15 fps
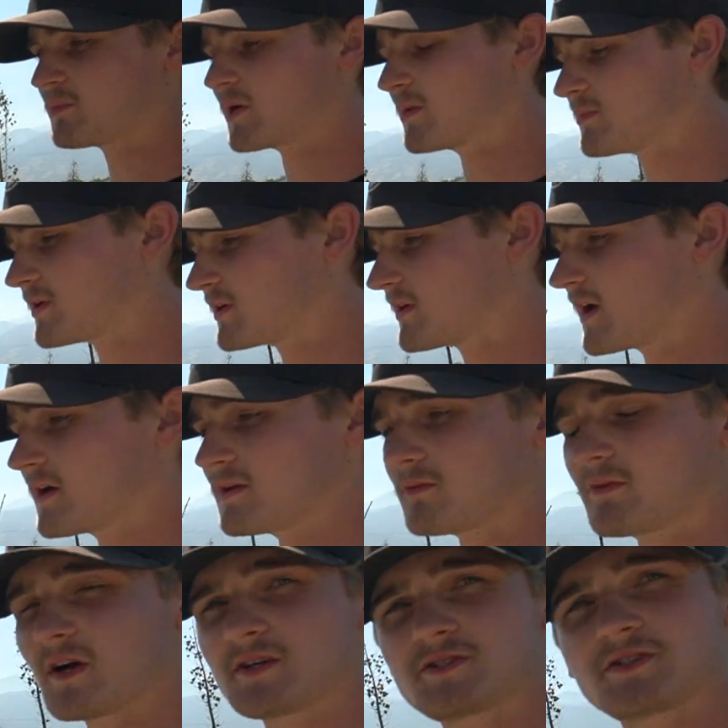bumper, not in a
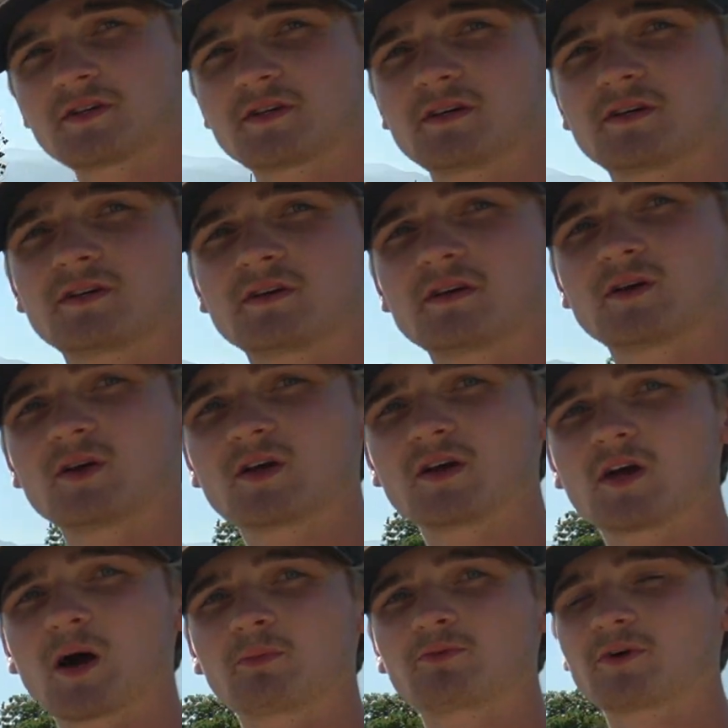rush to
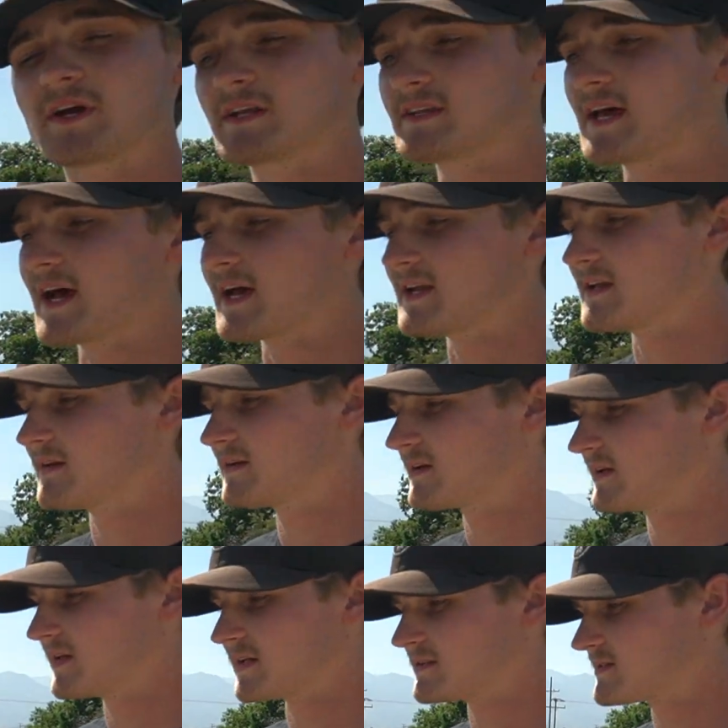upgrade that.
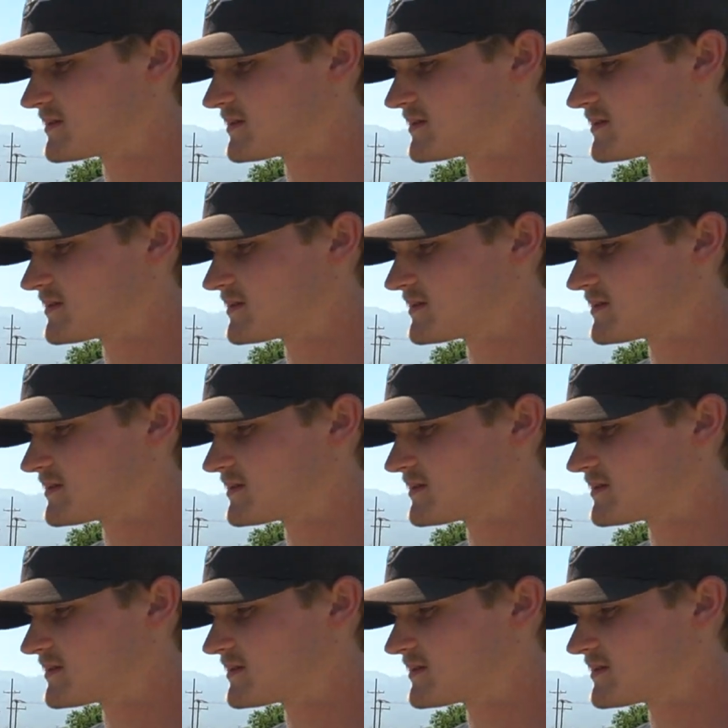It's